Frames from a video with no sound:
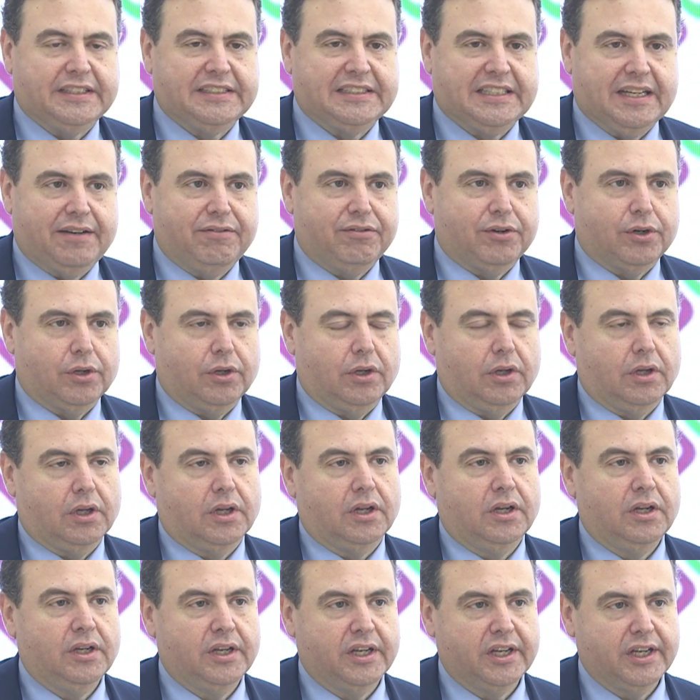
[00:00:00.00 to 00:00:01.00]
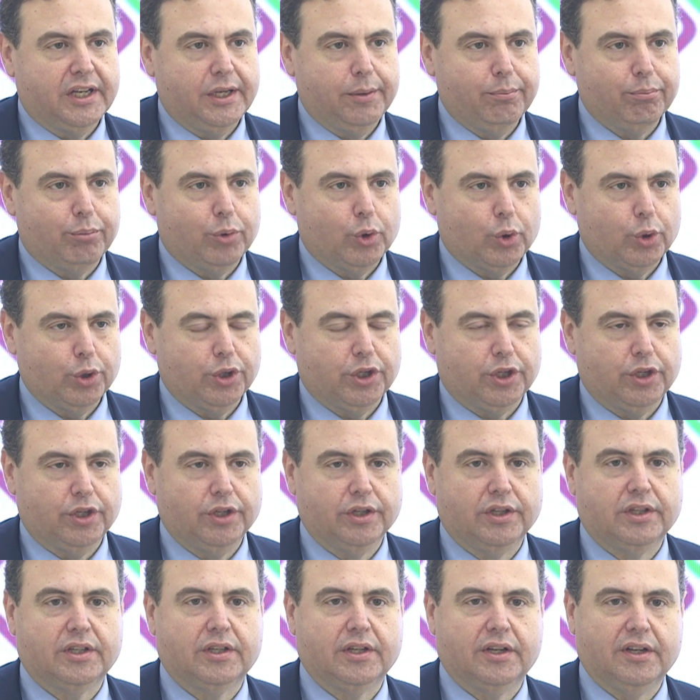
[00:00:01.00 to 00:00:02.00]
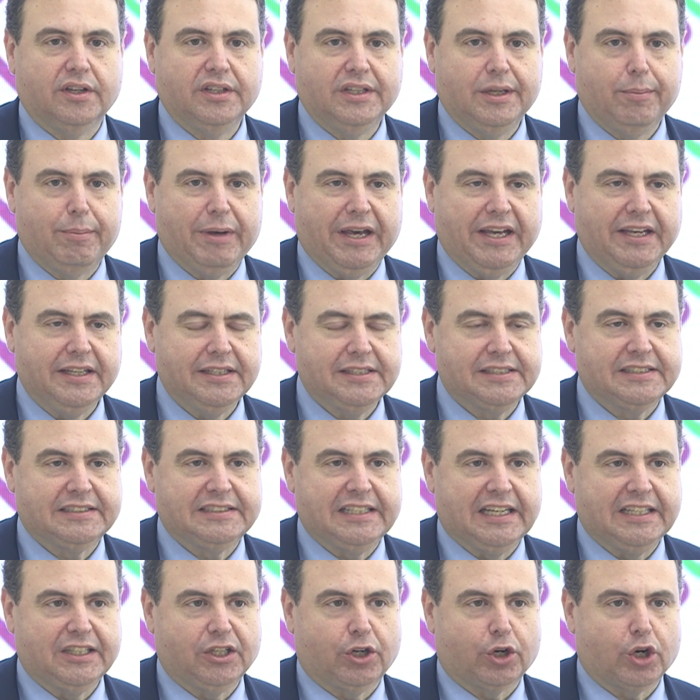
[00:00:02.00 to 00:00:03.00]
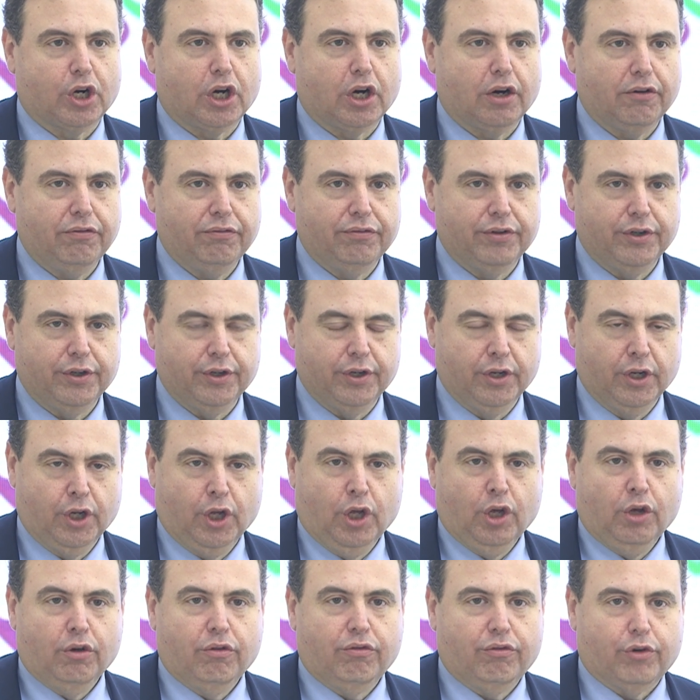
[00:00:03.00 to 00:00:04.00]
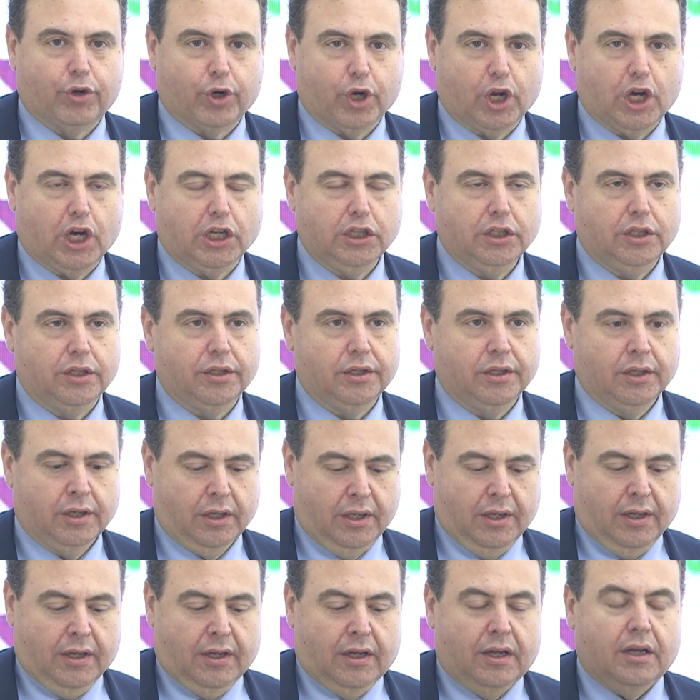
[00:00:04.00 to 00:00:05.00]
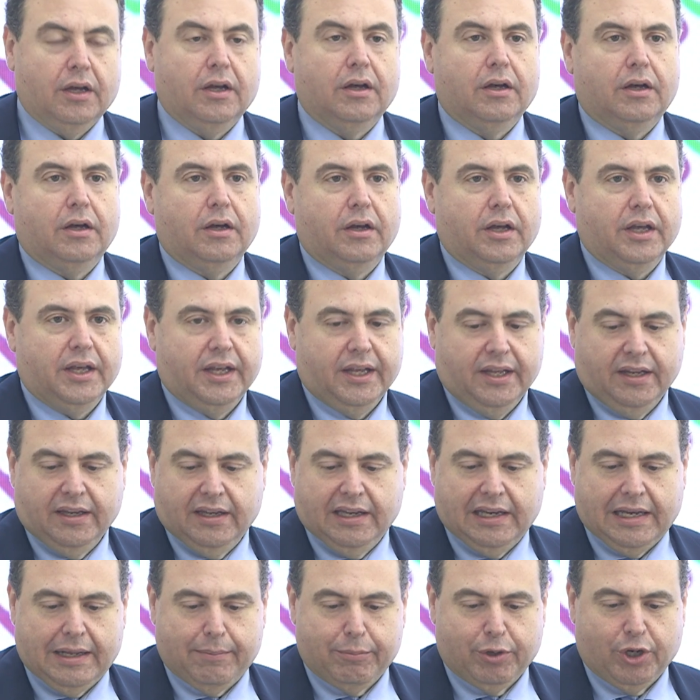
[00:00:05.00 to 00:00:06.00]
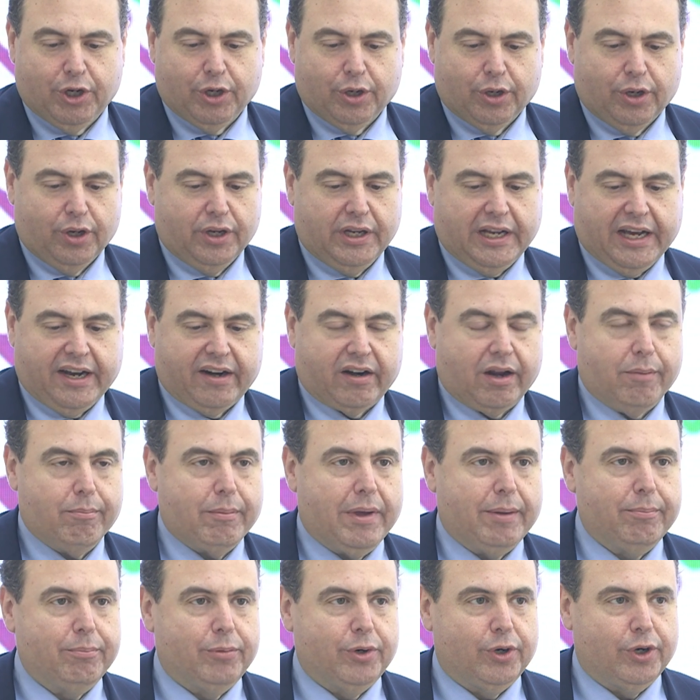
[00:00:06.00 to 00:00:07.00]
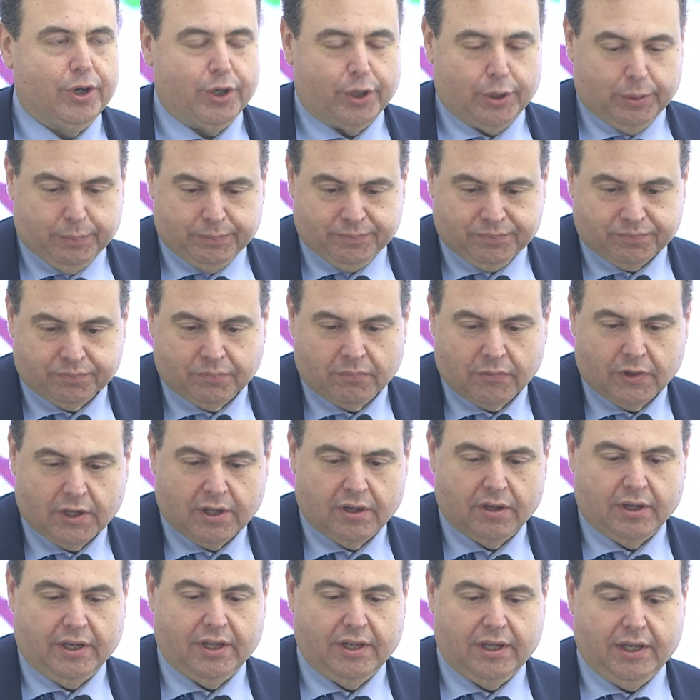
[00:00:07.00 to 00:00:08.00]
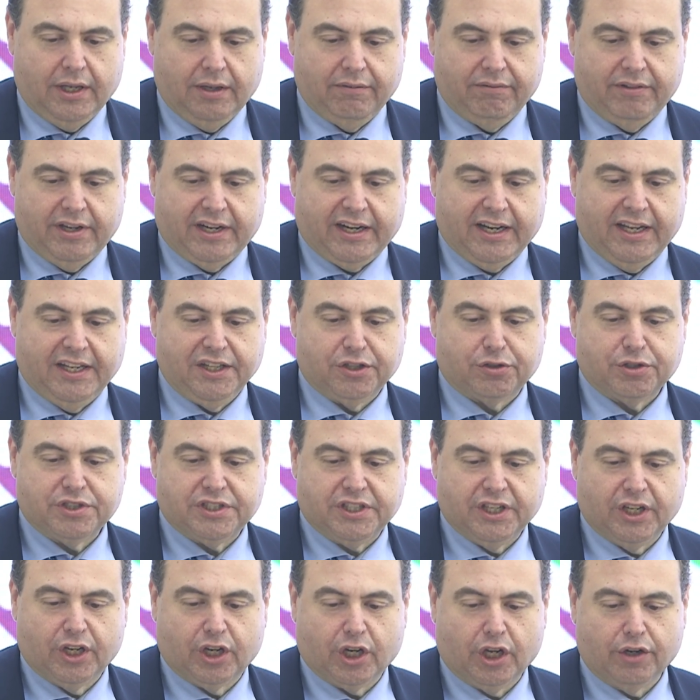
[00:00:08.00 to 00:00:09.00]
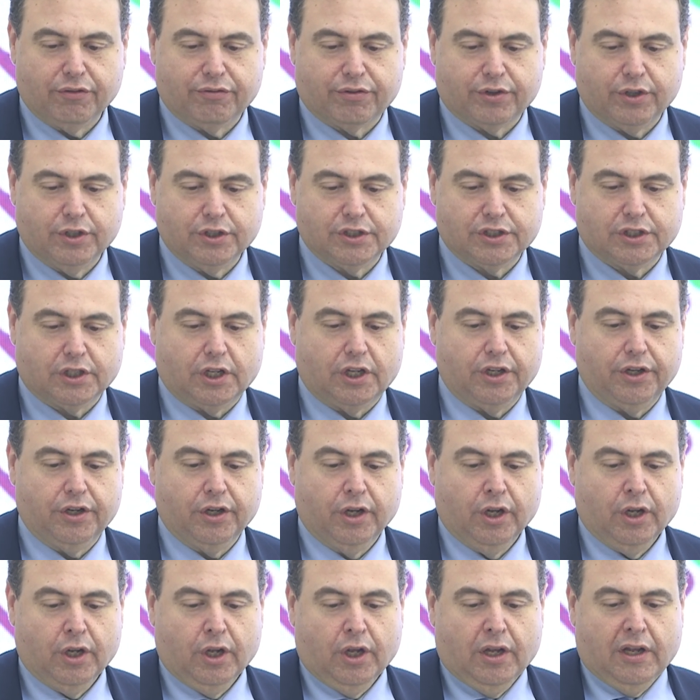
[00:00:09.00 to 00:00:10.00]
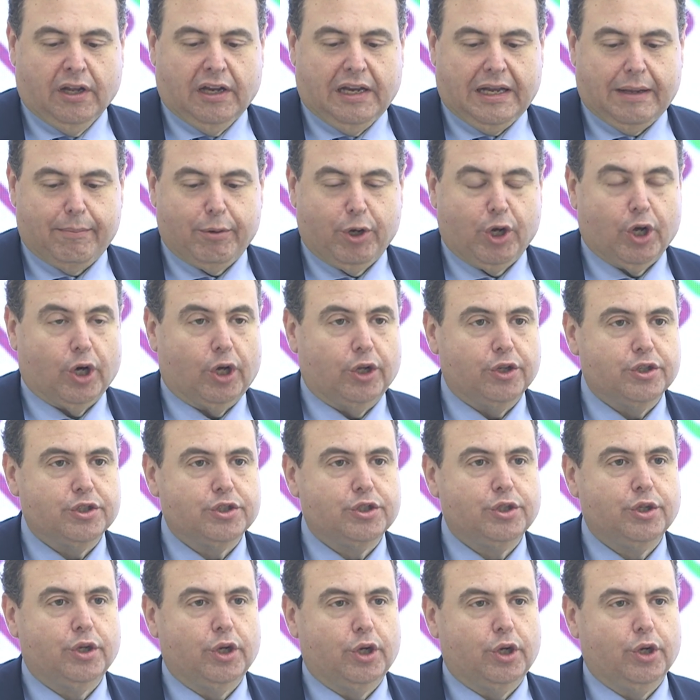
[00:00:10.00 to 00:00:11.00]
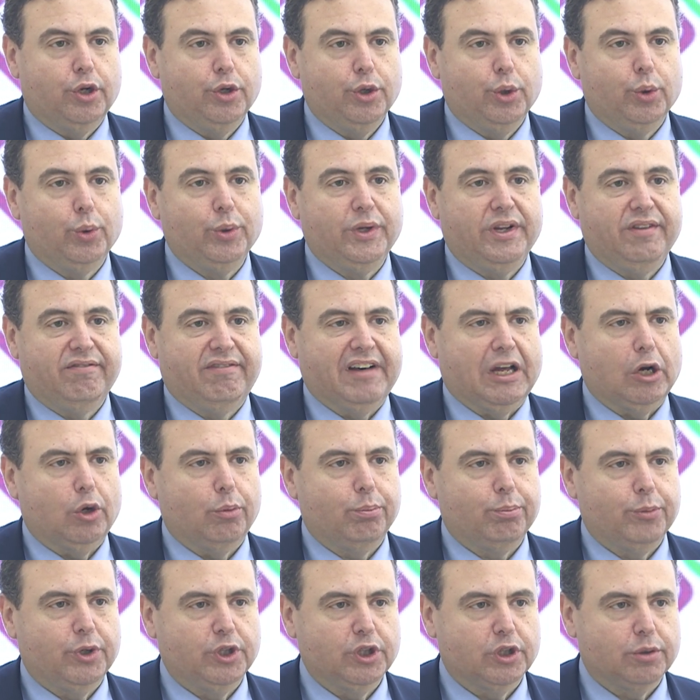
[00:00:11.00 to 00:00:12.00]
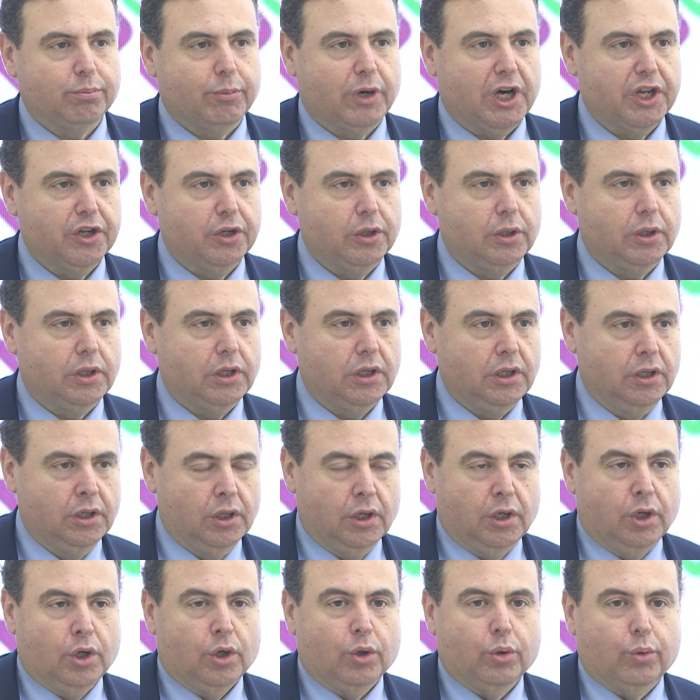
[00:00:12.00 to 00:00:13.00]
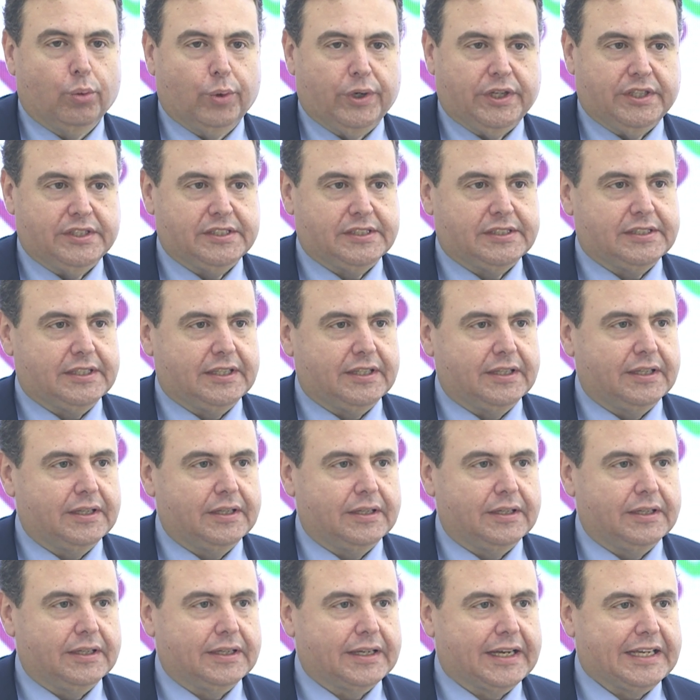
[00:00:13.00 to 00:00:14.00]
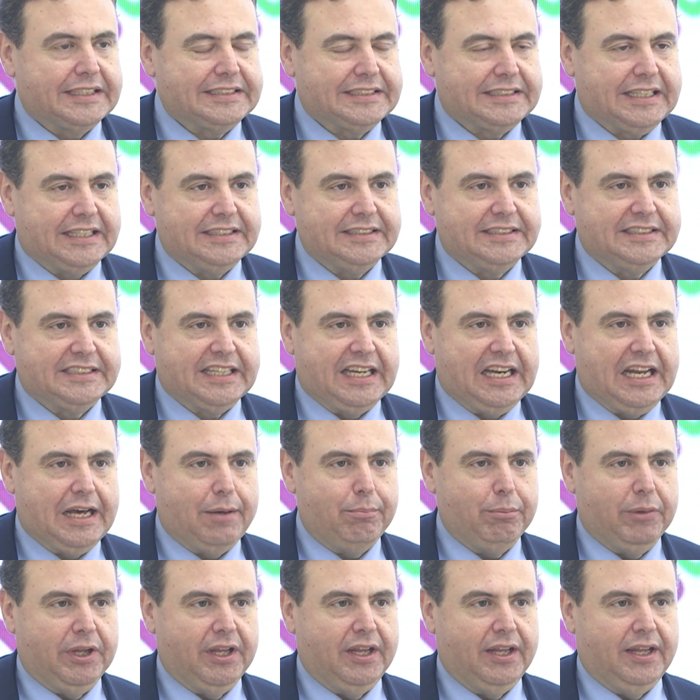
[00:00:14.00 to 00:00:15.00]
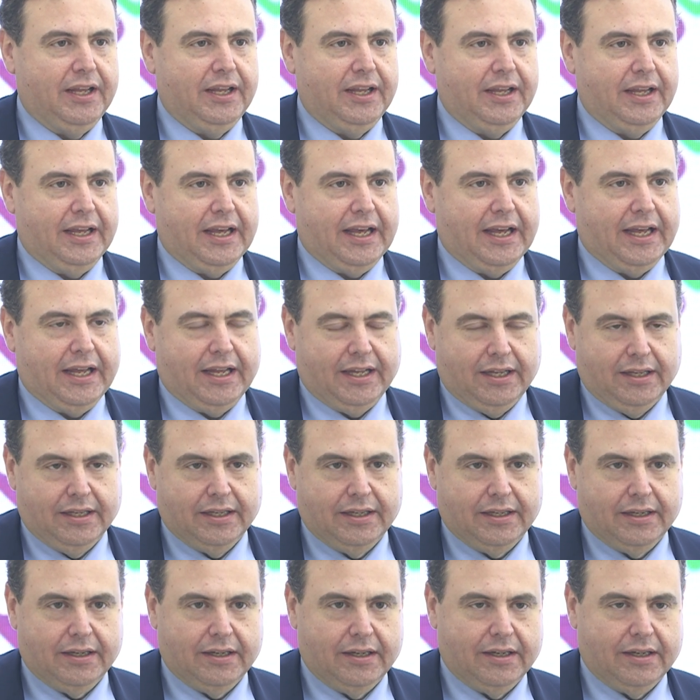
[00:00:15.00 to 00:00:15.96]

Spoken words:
several important debates that are often forgotten in Lebanon. I remember a very interesting conference on Lebanon's new development model with Ghassan Salameh and